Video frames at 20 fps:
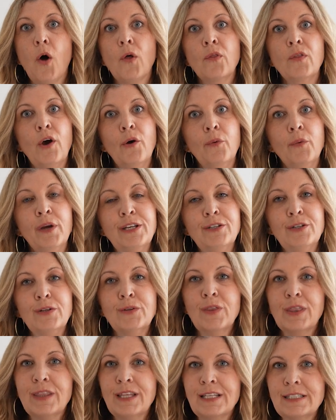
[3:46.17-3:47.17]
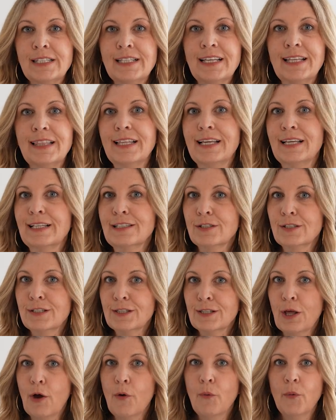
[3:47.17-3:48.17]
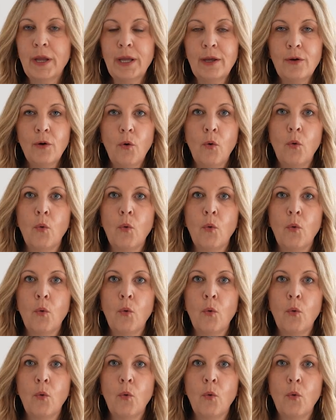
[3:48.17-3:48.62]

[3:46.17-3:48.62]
although we do th see things slowing